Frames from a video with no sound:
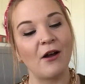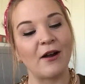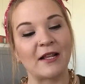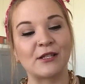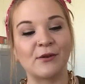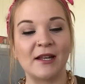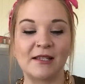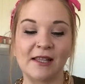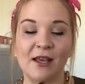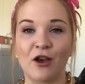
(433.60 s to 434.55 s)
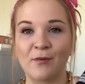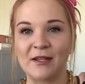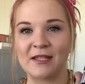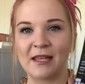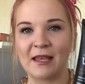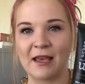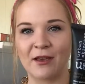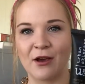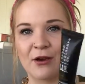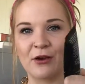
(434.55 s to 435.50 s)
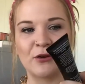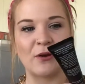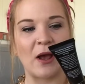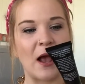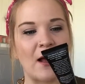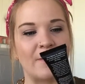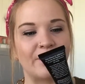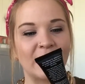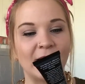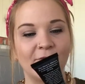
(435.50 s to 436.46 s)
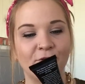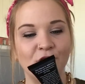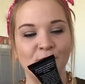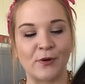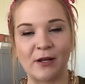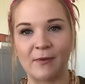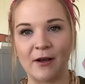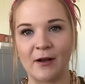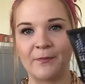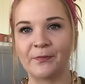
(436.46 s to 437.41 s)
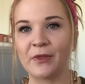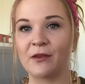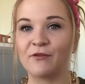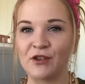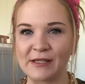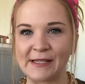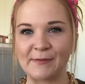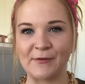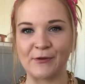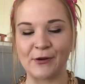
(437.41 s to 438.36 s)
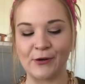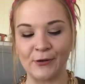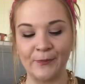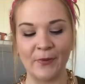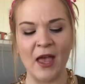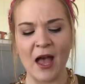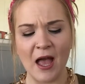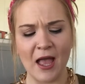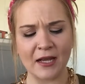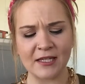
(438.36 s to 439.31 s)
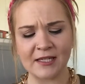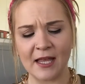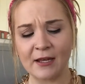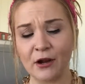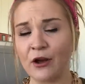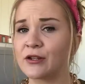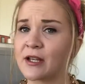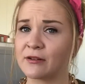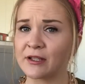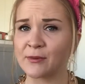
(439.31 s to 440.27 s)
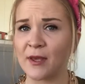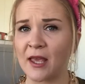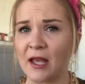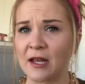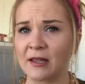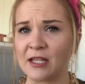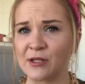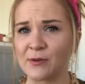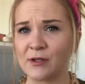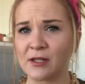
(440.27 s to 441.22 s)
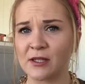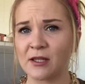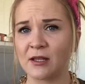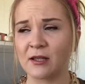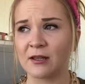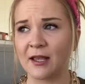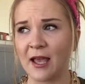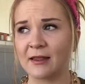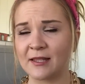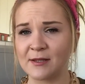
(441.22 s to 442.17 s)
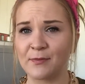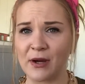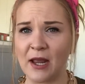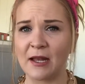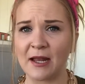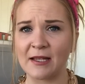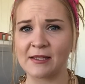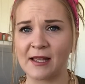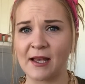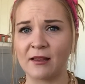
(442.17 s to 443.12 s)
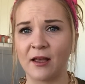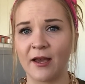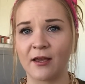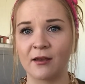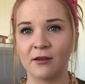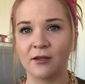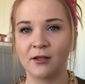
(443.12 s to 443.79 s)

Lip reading: Alright, so it is the Urban Skincare Co. Infused Body Balm. I've used this before. I actually stayed in a hotel this weekend, and this was, they had this brand as their like